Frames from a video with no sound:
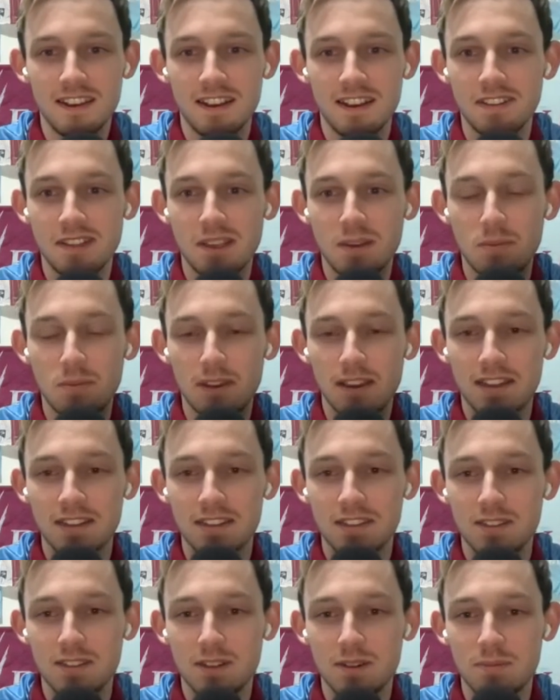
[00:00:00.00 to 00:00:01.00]
And then we
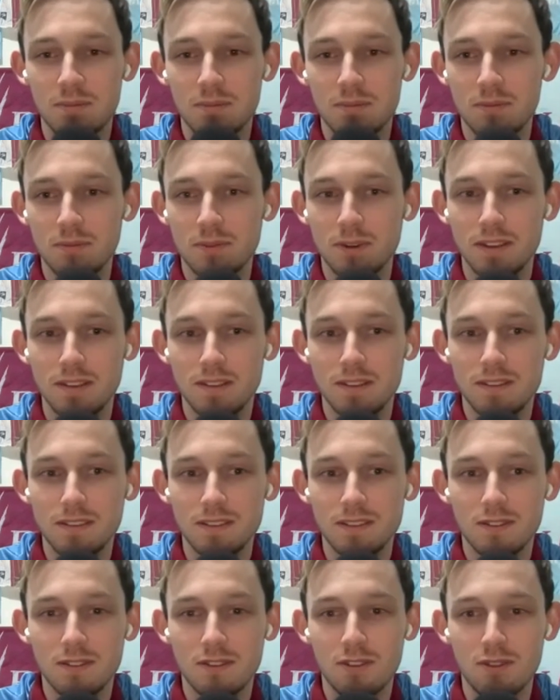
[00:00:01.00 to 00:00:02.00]
ended up with
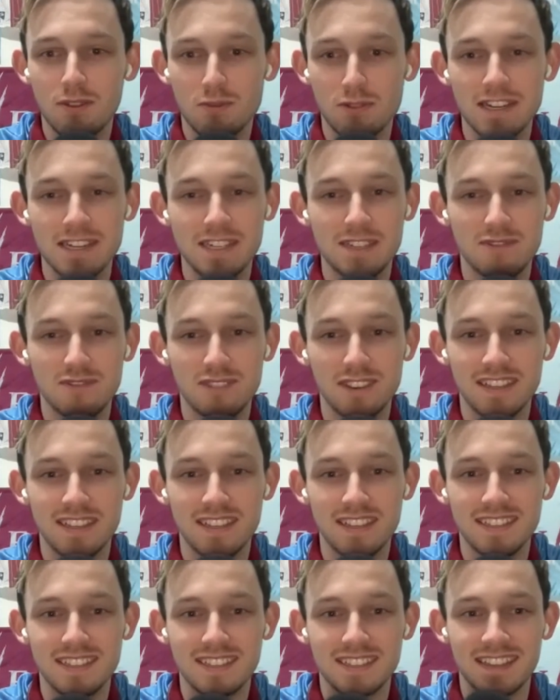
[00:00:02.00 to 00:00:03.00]
3
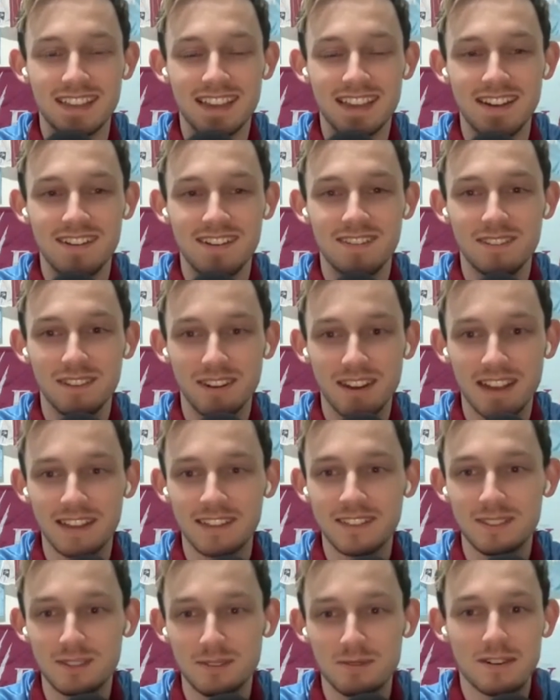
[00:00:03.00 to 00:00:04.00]
defeats in the
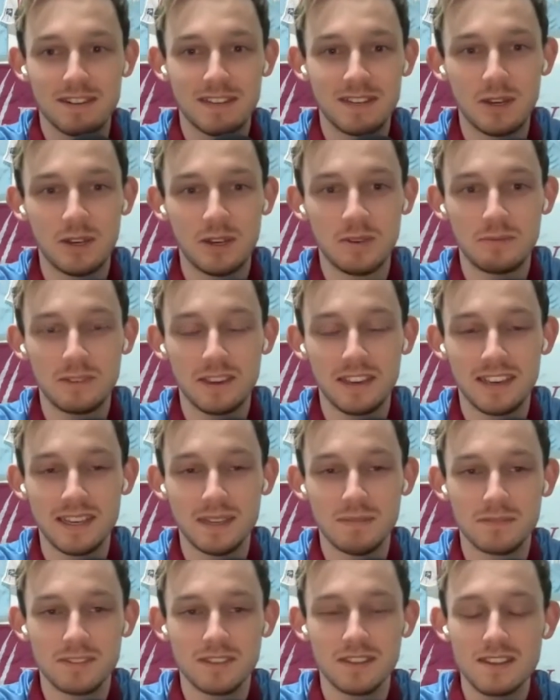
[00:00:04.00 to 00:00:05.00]
next 3 home
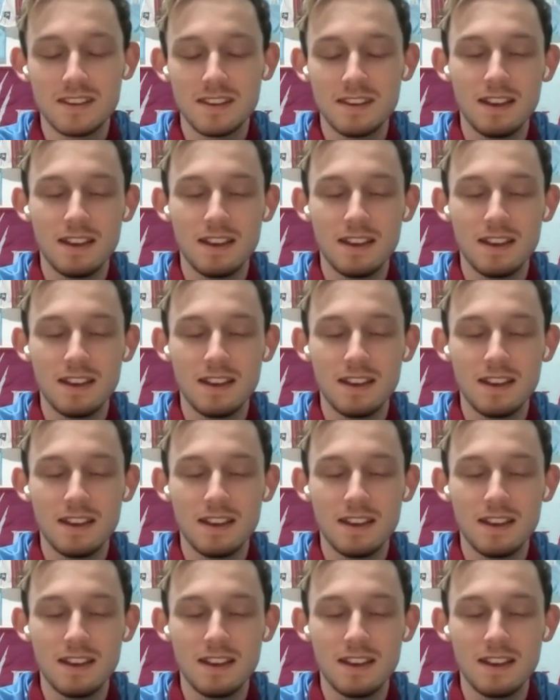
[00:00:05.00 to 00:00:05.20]
games.